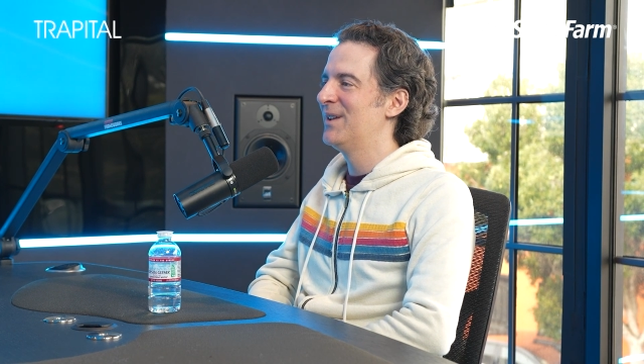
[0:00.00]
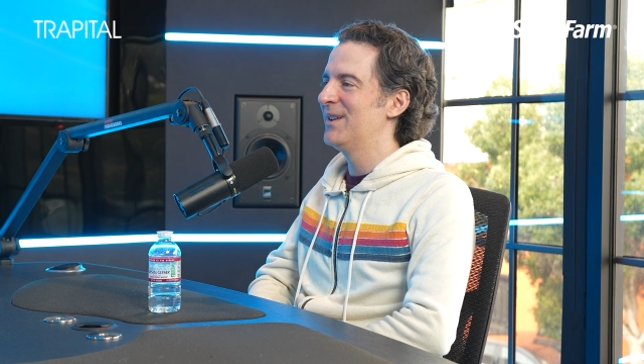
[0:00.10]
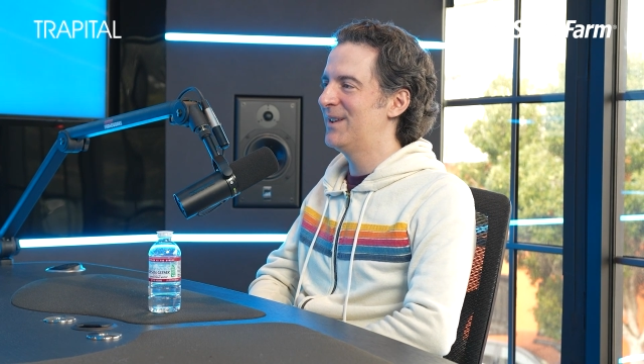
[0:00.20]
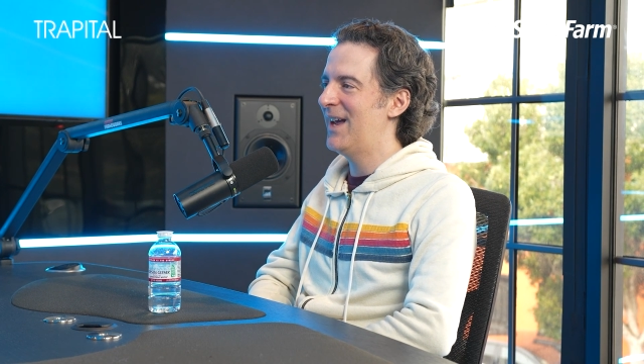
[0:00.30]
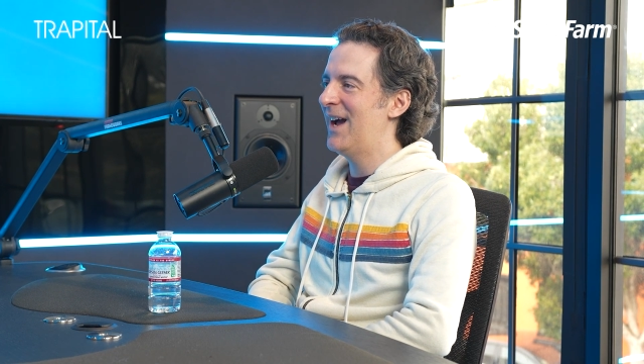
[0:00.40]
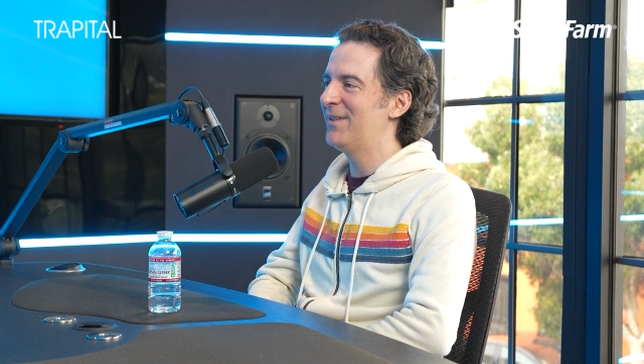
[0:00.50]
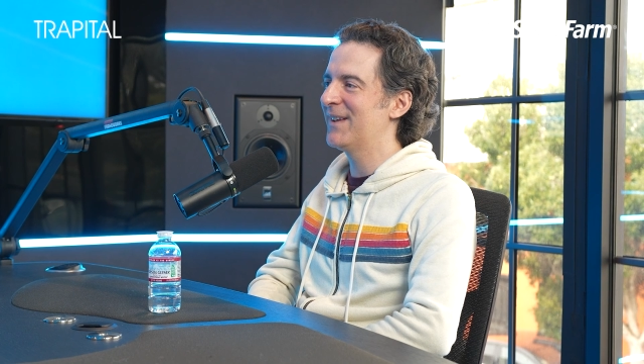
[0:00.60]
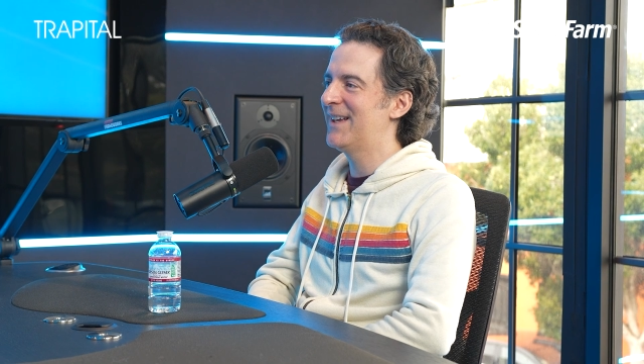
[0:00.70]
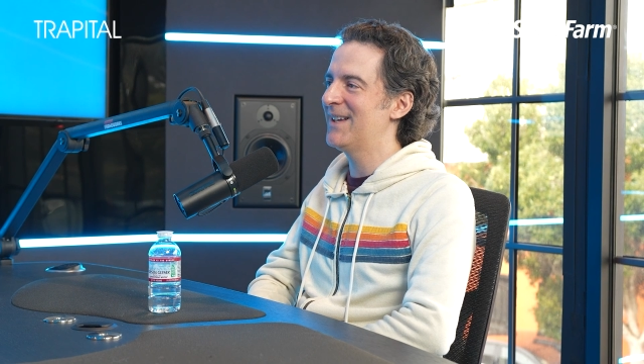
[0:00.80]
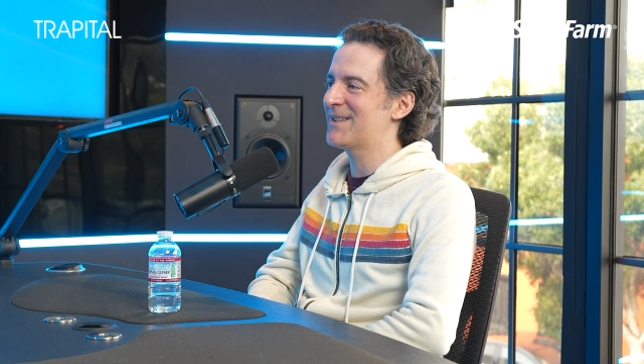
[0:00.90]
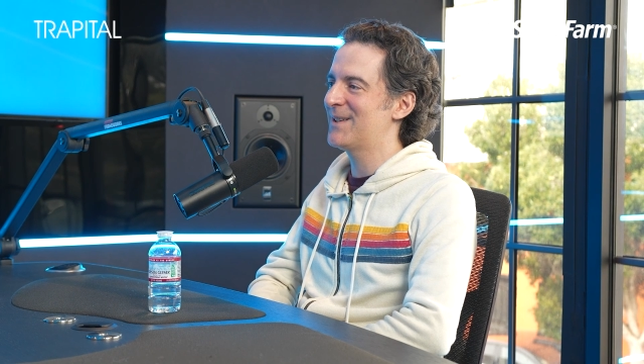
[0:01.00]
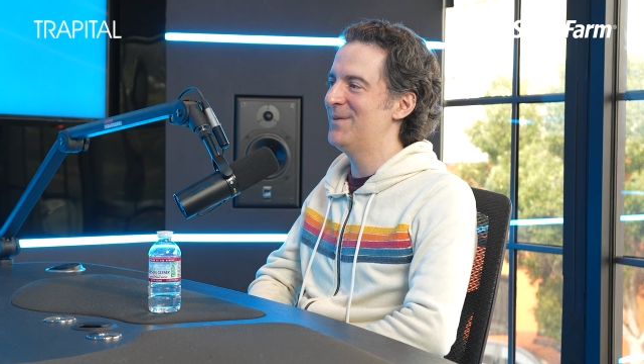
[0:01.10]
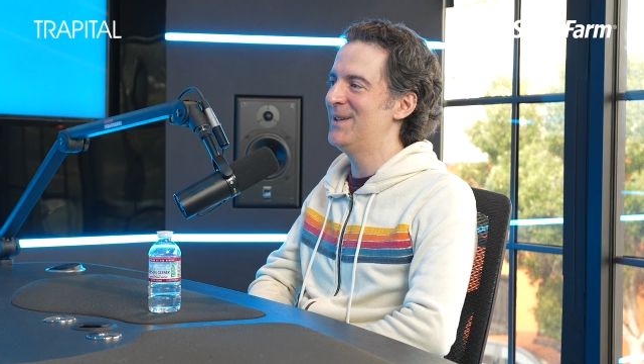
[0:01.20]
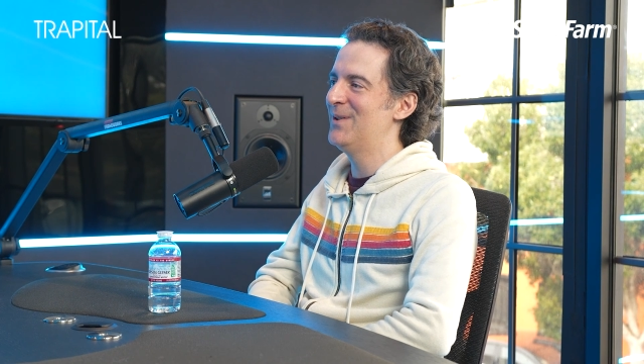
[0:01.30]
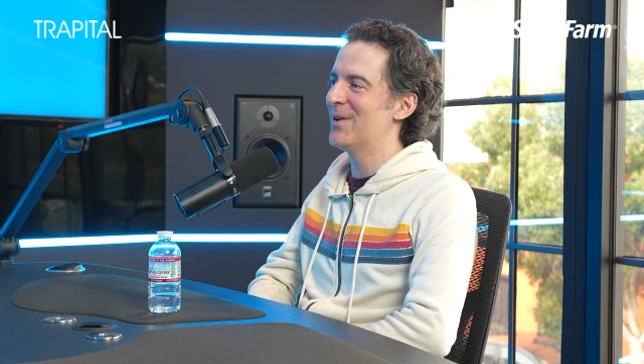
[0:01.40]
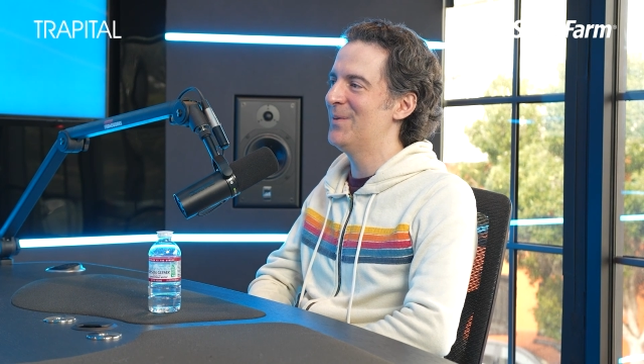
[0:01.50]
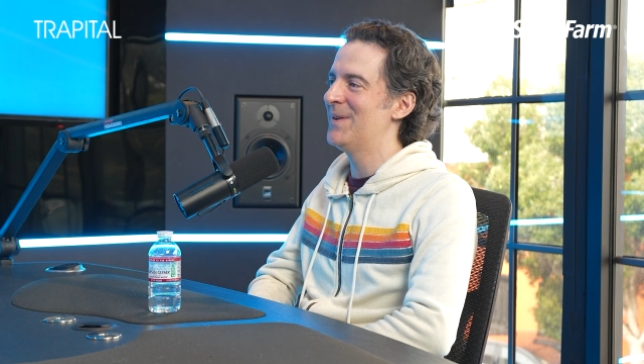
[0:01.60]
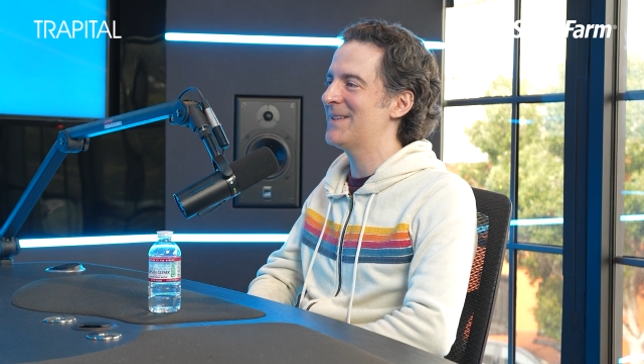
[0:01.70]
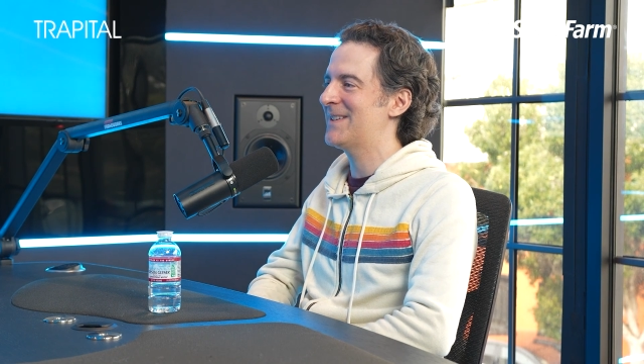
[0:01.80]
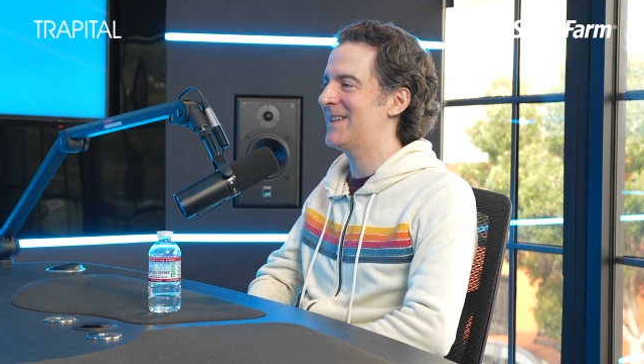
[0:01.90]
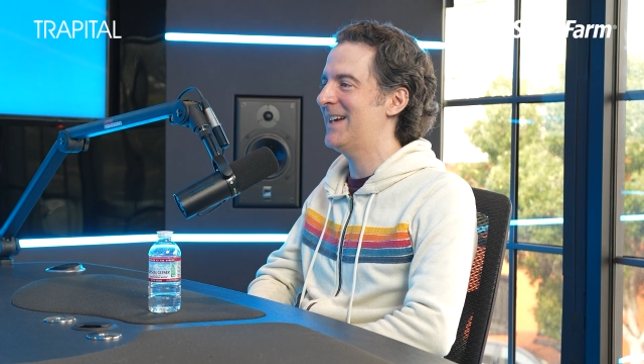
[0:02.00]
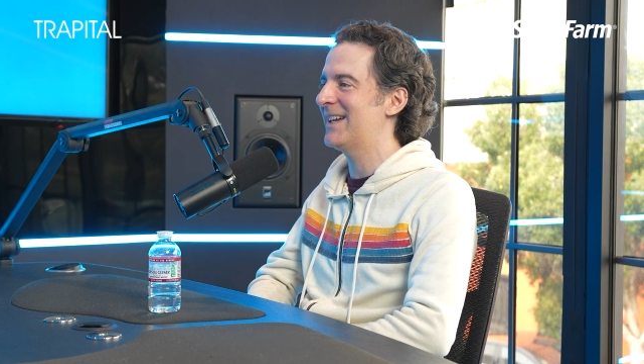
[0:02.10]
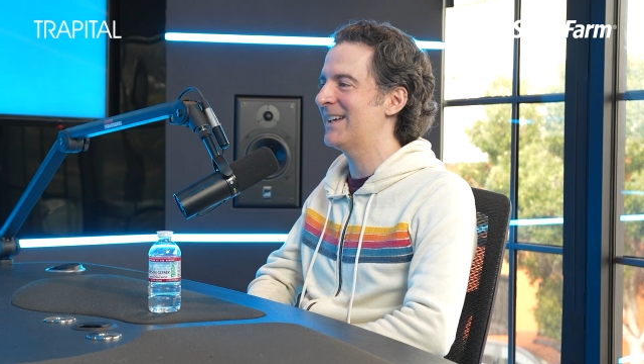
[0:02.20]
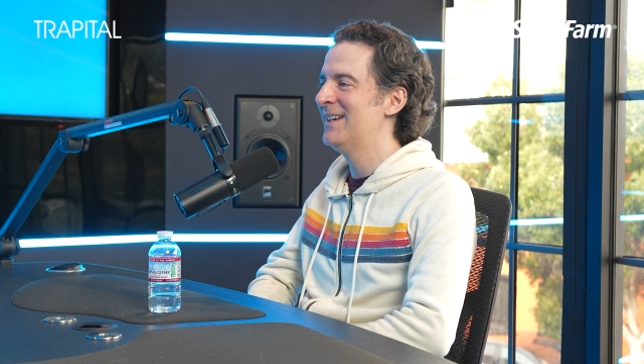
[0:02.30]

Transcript: they have to get some enormous like